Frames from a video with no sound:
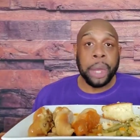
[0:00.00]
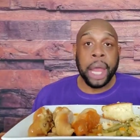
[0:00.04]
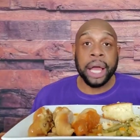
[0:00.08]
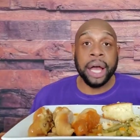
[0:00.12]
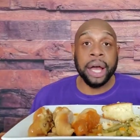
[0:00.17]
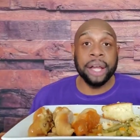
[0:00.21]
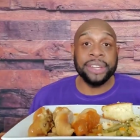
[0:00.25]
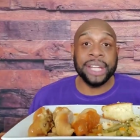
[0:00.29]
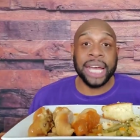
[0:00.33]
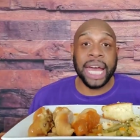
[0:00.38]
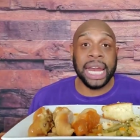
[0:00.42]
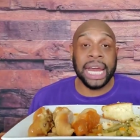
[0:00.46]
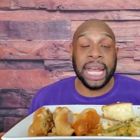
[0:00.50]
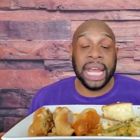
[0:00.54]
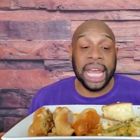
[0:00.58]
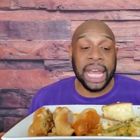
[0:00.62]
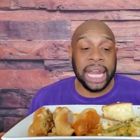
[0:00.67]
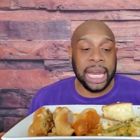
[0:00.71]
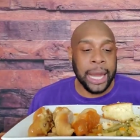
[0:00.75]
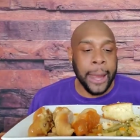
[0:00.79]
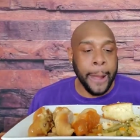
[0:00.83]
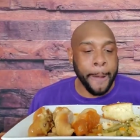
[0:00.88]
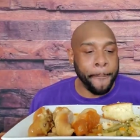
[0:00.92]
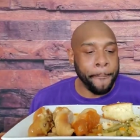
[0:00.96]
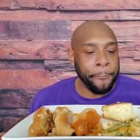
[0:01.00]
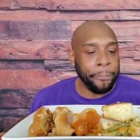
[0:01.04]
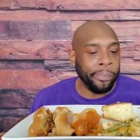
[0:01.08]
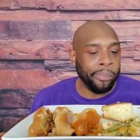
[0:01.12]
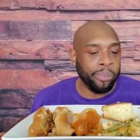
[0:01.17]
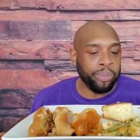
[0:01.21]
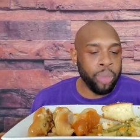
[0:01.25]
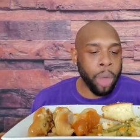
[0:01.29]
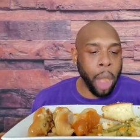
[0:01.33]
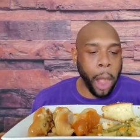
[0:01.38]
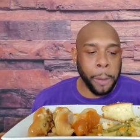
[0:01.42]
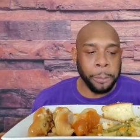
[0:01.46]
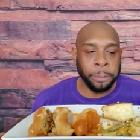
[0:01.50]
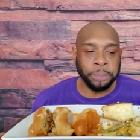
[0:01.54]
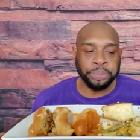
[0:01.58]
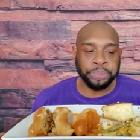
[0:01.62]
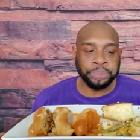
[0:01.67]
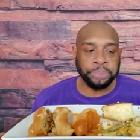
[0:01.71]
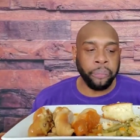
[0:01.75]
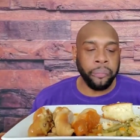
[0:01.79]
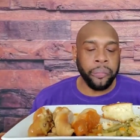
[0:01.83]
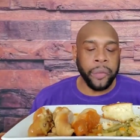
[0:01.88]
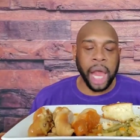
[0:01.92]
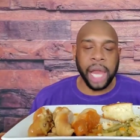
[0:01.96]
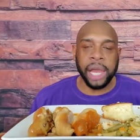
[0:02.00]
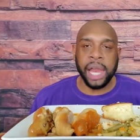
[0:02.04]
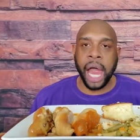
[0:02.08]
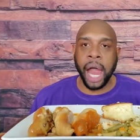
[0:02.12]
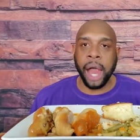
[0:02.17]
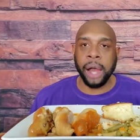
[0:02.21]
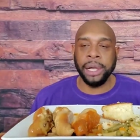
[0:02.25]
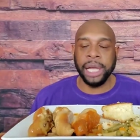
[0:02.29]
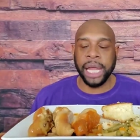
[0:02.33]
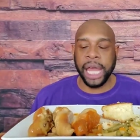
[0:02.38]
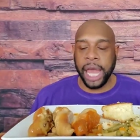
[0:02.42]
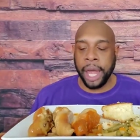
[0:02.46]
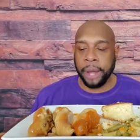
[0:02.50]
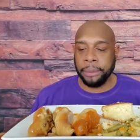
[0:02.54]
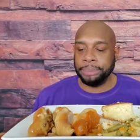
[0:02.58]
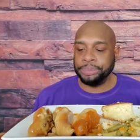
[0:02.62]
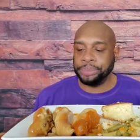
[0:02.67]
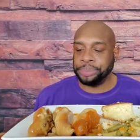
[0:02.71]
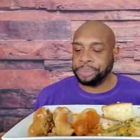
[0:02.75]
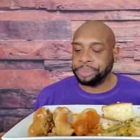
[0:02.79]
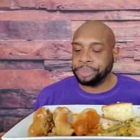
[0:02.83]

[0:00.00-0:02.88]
Because I got to eat it and all that.